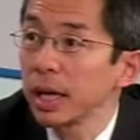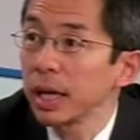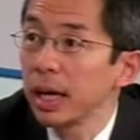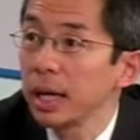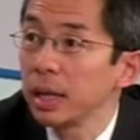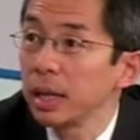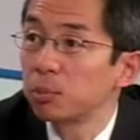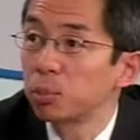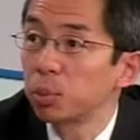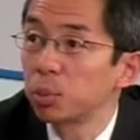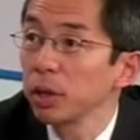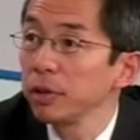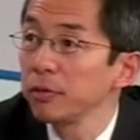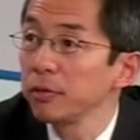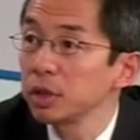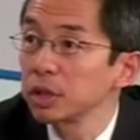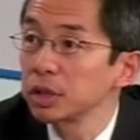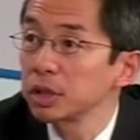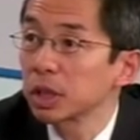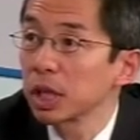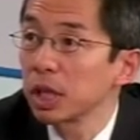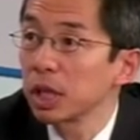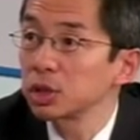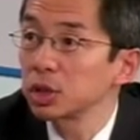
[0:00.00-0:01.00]
a brief
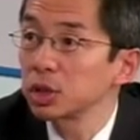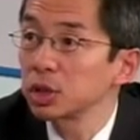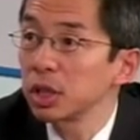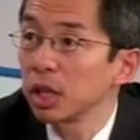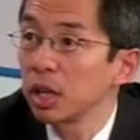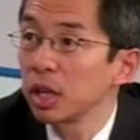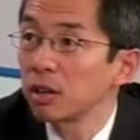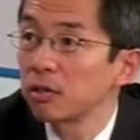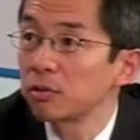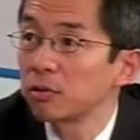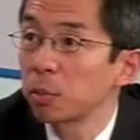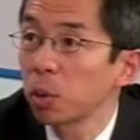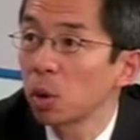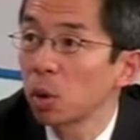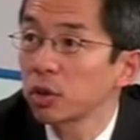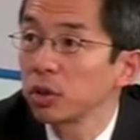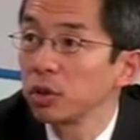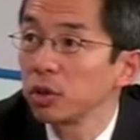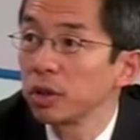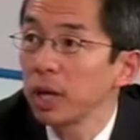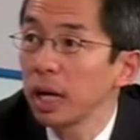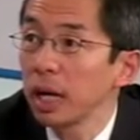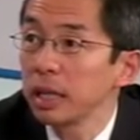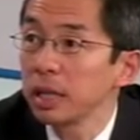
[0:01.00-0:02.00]
discussion of
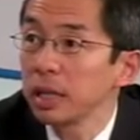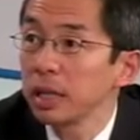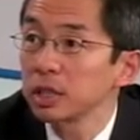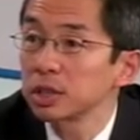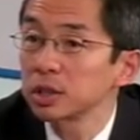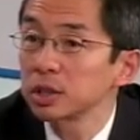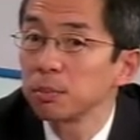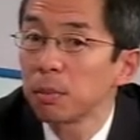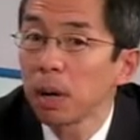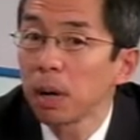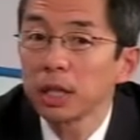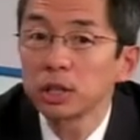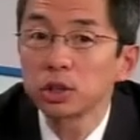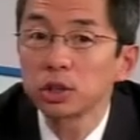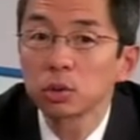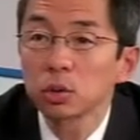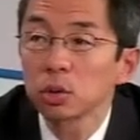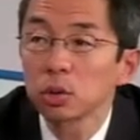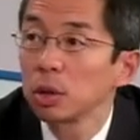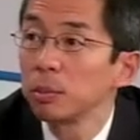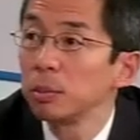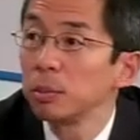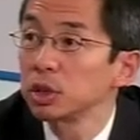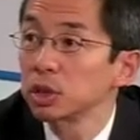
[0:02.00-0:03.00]
percutaneous mitral
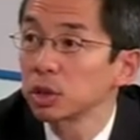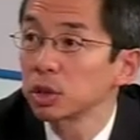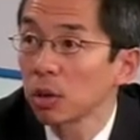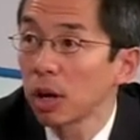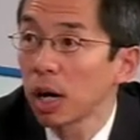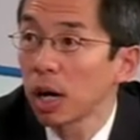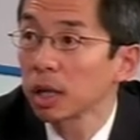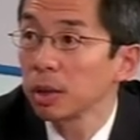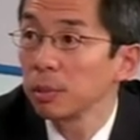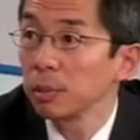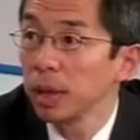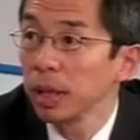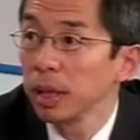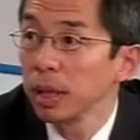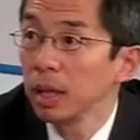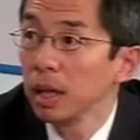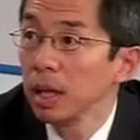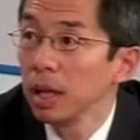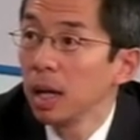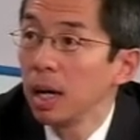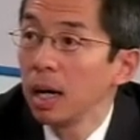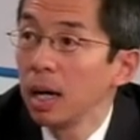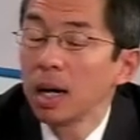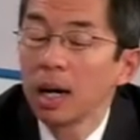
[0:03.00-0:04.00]
commissurotomy,
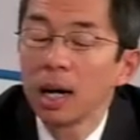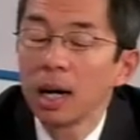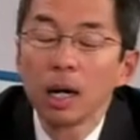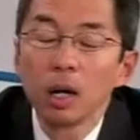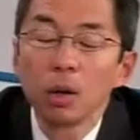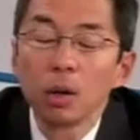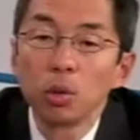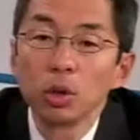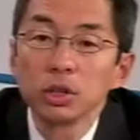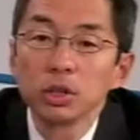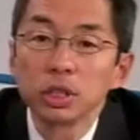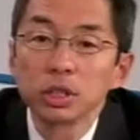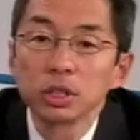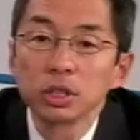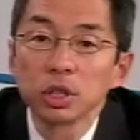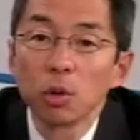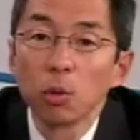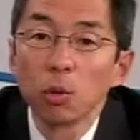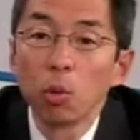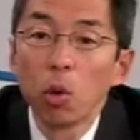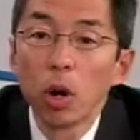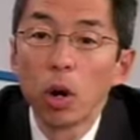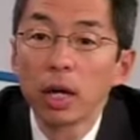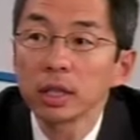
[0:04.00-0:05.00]
which is a
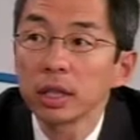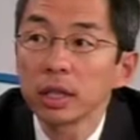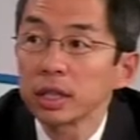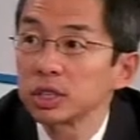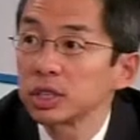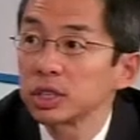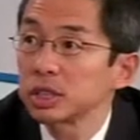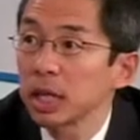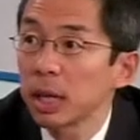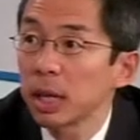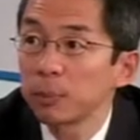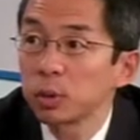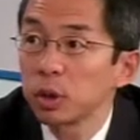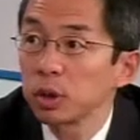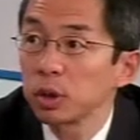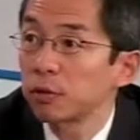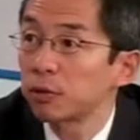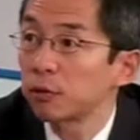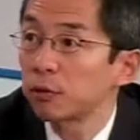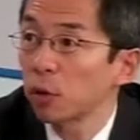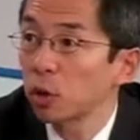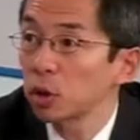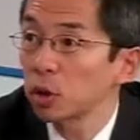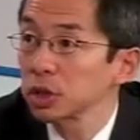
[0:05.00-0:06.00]
well-accepted
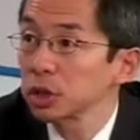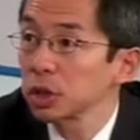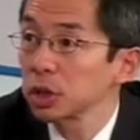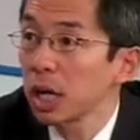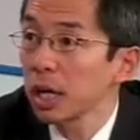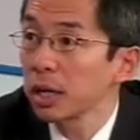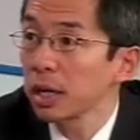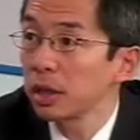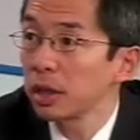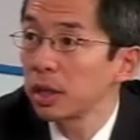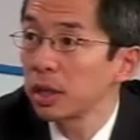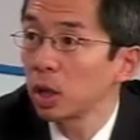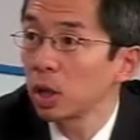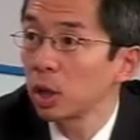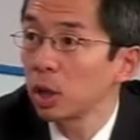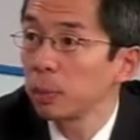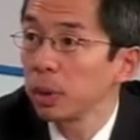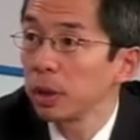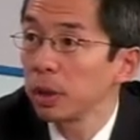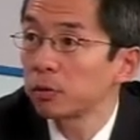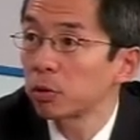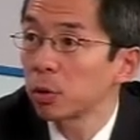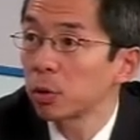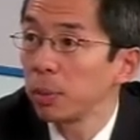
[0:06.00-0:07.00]
first-line
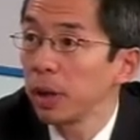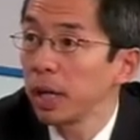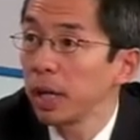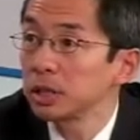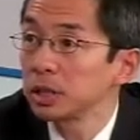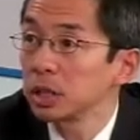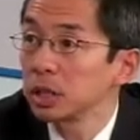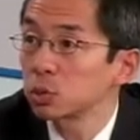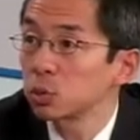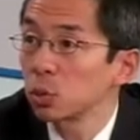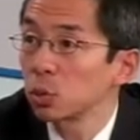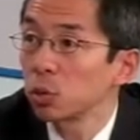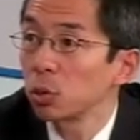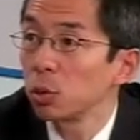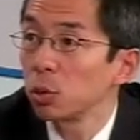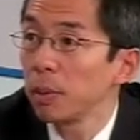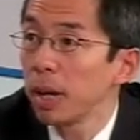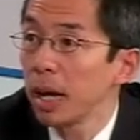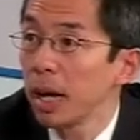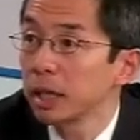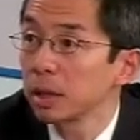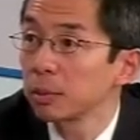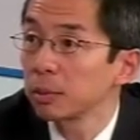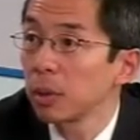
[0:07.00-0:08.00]
therapy for patients with
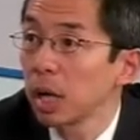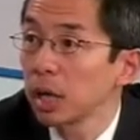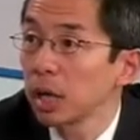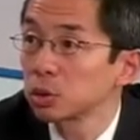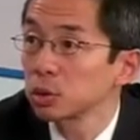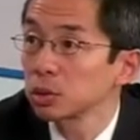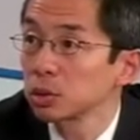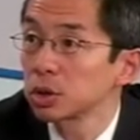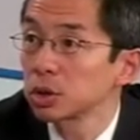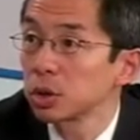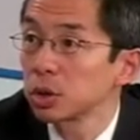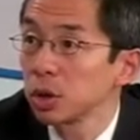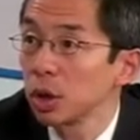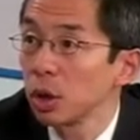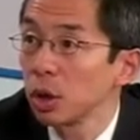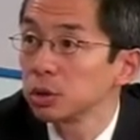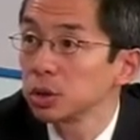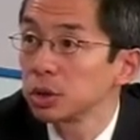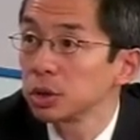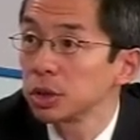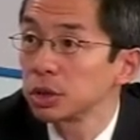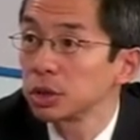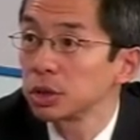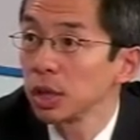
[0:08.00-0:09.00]
rheumatic mitral
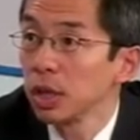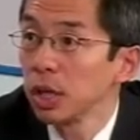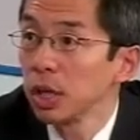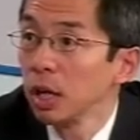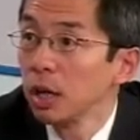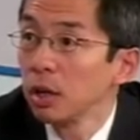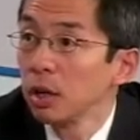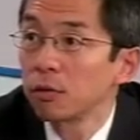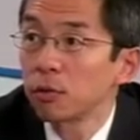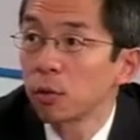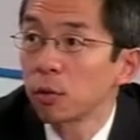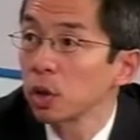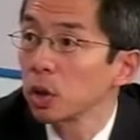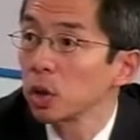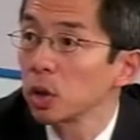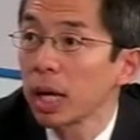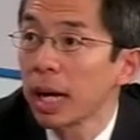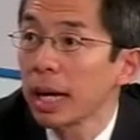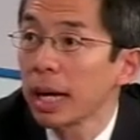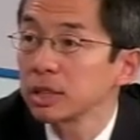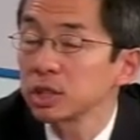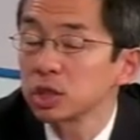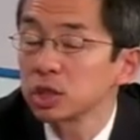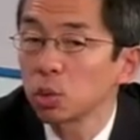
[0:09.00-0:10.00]
stenosis for the
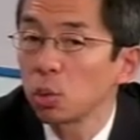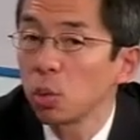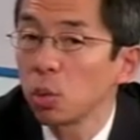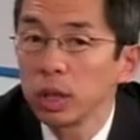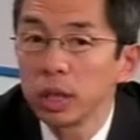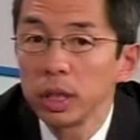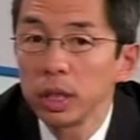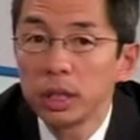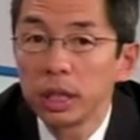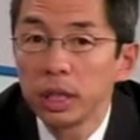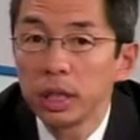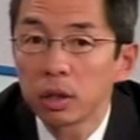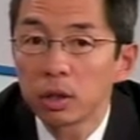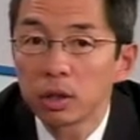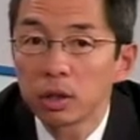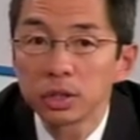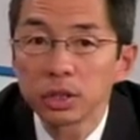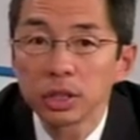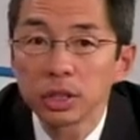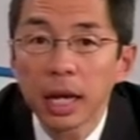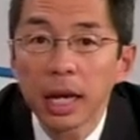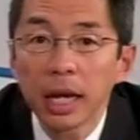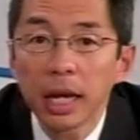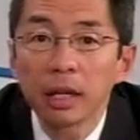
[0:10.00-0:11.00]
last 20
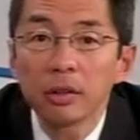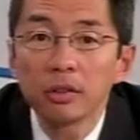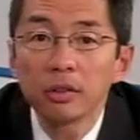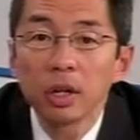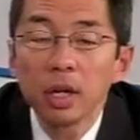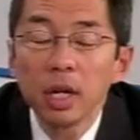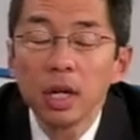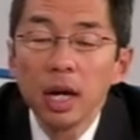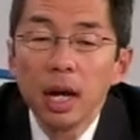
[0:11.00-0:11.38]
years. And